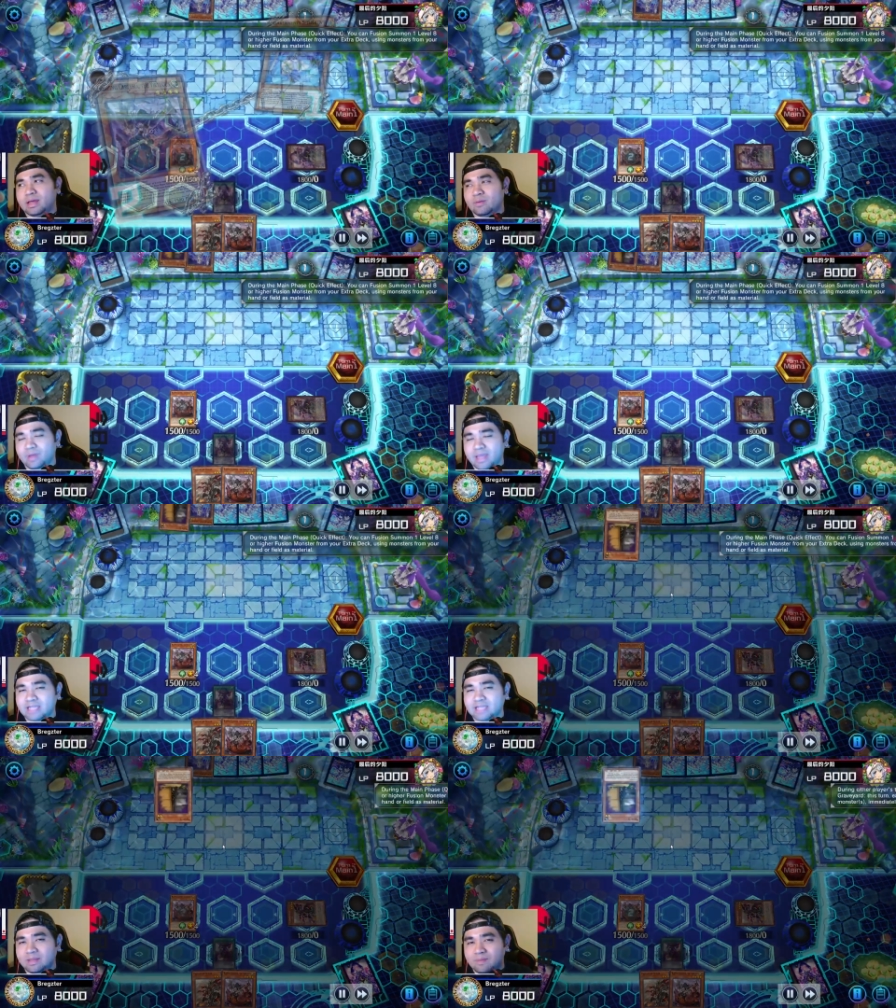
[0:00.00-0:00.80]
we
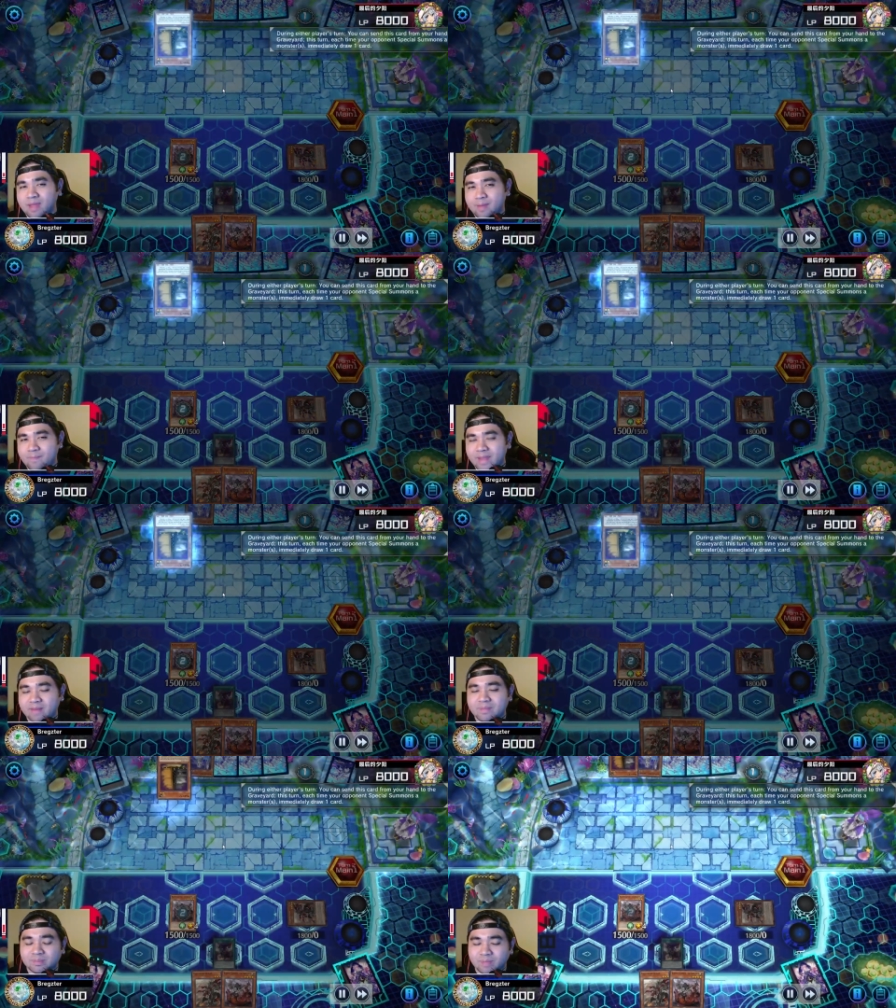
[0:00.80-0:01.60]
actually made a
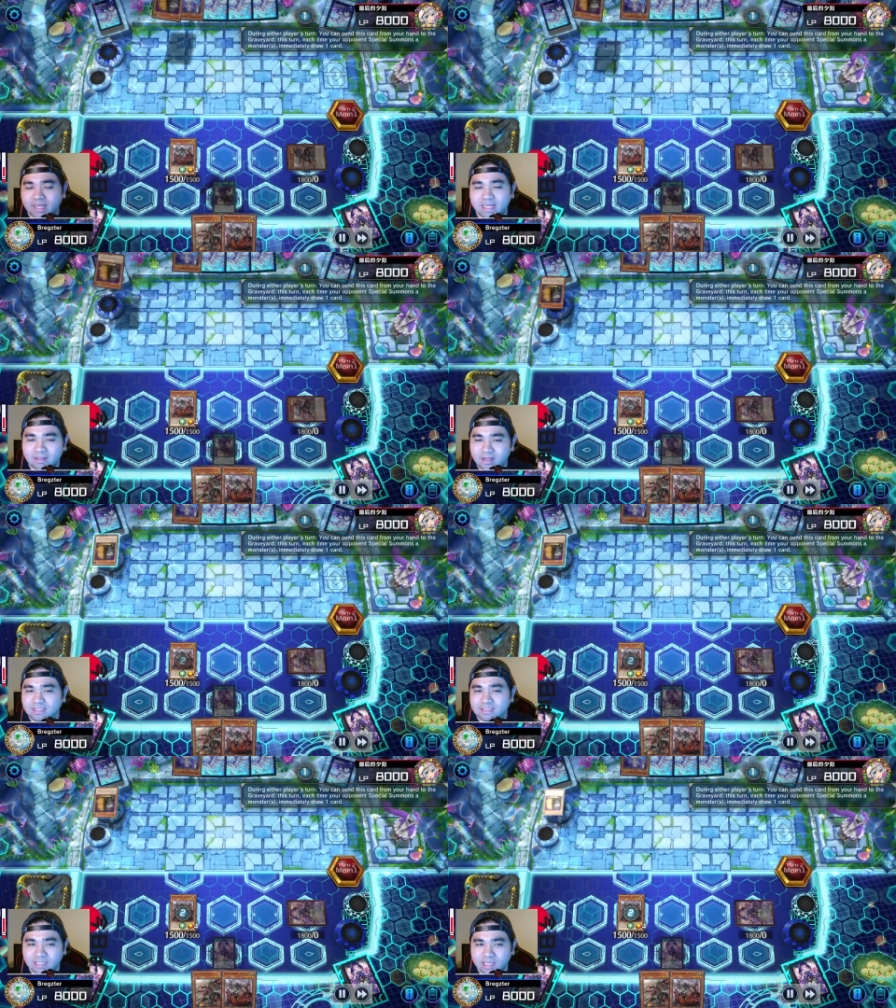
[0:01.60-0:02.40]
misplay that cost
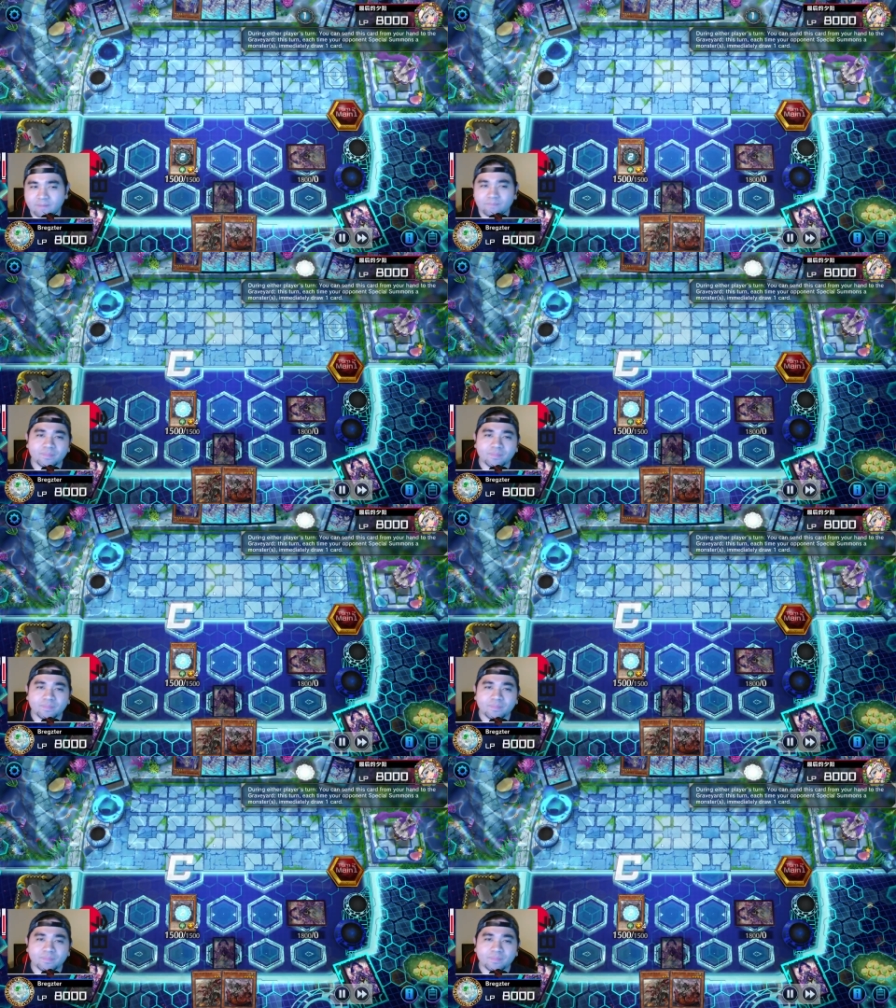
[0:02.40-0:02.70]
us the game.